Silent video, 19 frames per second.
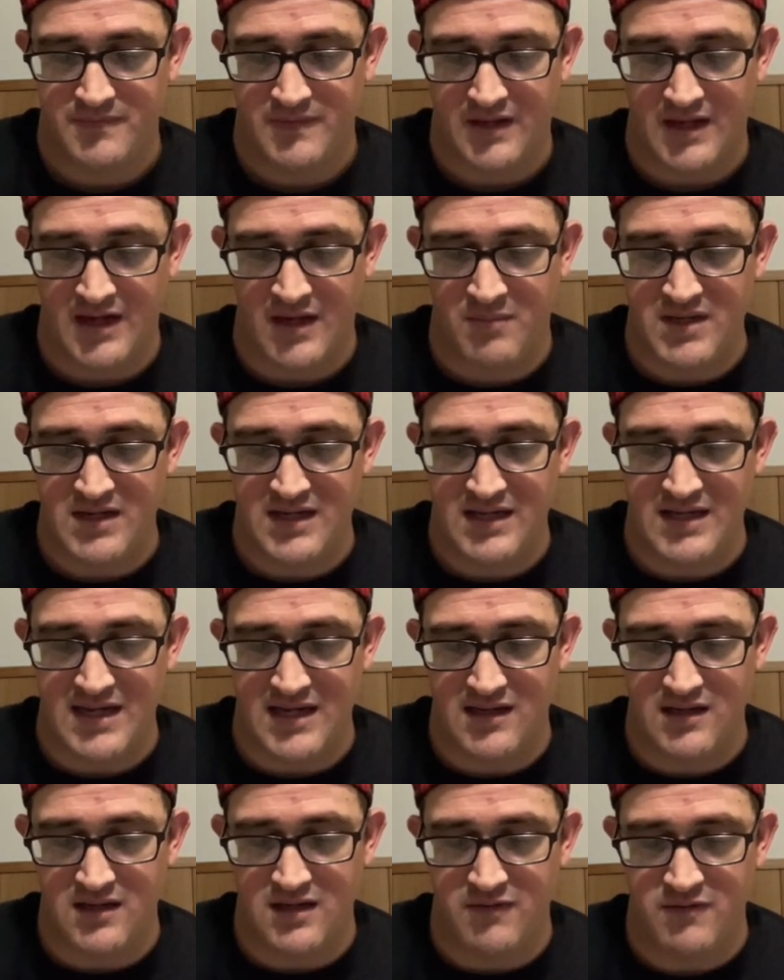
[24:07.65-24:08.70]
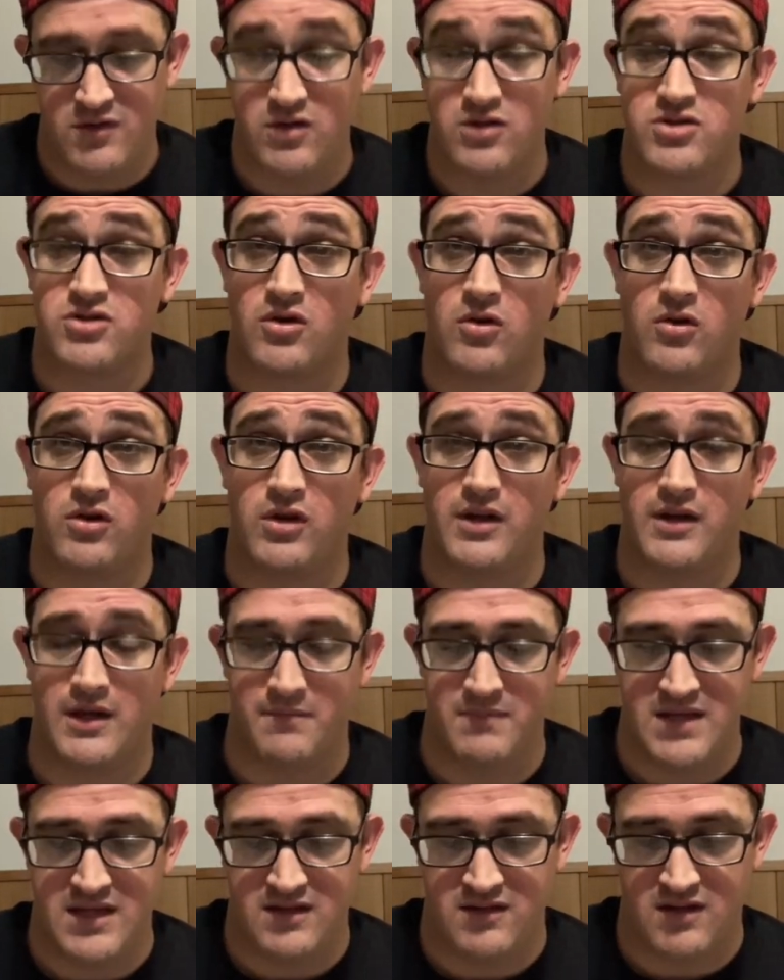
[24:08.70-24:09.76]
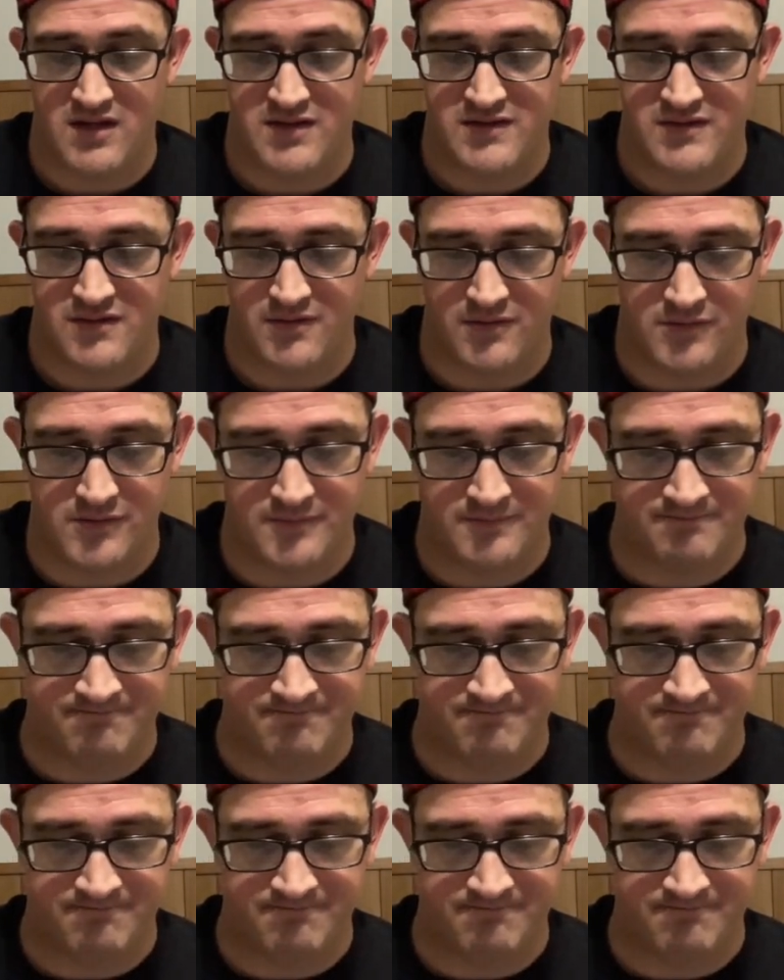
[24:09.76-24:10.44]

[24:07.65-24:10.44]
Cannot be negated if you control a meek lost soul.